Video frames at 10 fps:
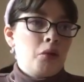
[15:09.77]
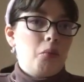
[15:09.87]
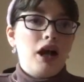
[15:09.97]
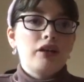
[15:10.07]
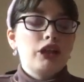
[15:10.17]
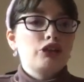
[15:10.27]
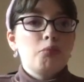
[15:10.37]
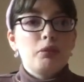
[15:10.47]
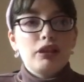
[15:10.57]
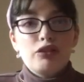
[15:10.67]
While I
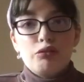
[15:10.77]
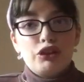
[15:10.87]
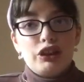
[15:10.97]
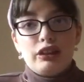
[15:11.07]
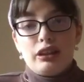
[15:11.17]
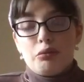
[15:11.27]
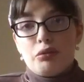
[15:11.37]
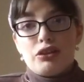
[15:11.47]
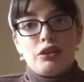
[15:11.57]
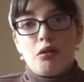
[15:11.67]
don't believe what she did
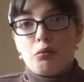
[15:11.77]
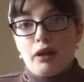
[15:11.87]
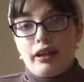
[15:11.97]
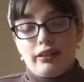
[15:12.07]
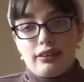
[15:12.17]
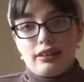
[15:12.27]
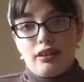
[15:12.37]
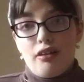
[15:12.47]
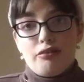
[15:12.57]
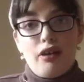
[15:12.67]
was, you know, right and
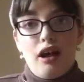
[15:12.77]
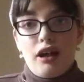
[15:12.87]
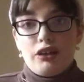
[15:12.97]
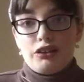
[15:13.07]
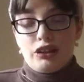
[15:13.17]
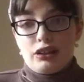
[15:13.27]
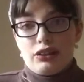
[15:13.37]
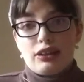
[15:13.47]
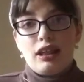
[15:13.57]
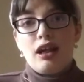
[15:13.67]
stuff, I
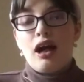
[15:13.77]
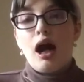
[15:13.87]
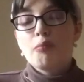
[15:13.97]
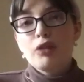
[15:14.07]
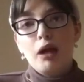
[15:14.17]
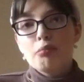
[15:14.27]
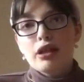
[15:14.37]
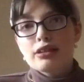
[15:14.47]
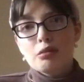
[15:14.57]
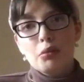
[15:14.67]
just, I'm, I'm
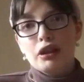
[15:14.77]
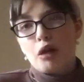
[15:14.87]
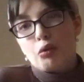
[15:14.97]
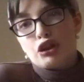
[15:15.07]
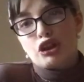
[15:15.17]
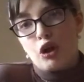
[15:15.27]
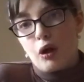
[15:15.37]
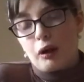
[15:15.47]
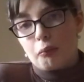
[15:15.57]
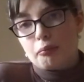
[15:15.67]
not someone that wishes
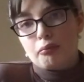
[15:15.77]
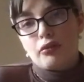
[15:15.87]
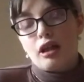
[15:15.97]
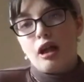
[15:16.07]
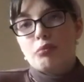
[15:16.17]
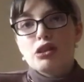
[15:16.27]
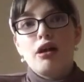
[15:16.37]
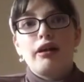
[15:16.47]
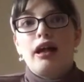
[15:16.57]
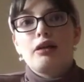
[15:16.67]
harm. I'm
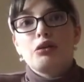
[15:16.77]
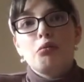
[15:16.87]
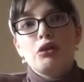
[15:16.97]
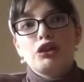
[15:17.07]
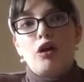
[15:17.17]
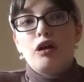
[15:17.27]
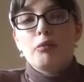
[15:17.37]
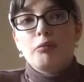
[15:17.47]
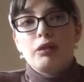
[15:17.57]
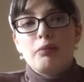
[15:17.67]
sorry, I don't wish
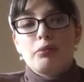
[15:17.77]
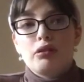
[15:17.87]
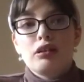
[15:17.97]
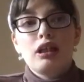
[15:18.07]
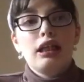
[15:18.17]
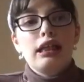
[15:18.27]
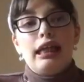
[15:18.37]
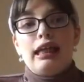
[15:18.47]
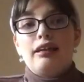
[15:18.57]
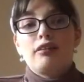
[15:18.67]
harm on people.
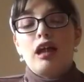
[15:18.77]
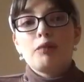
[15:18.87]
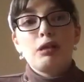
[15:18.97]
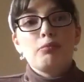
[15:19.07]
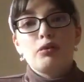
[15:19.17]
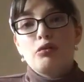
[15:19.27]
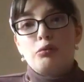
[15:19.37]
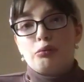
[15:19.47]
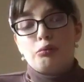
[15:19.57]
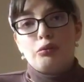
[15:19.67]
And a lot of
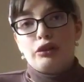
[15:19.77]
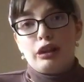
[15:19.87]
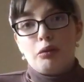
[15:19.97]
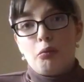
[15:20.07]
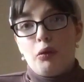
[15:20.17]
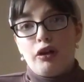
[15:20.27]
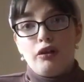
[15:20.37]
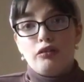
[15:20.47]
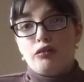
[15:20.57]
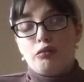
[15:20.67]
people really
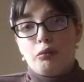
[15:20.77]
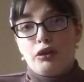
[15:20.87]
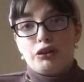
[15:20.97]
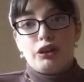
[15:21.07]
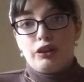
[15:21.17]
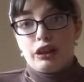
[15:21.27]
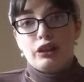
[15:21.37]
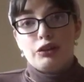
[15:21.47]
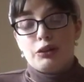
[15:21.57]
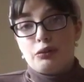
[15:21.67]
were, were
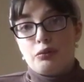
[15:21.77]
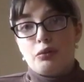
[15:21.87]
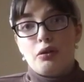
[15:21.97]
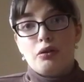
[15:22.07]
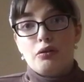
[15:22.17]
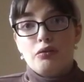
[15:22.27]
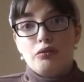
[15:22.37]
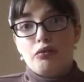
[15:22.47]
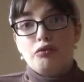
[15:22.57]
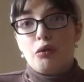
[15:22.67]
turning into
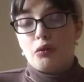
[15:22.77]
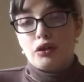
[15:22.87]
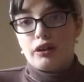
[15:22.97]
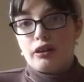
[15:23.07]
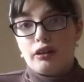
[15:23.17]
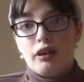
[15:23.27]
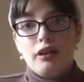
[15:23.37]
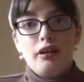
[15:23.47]
vulgar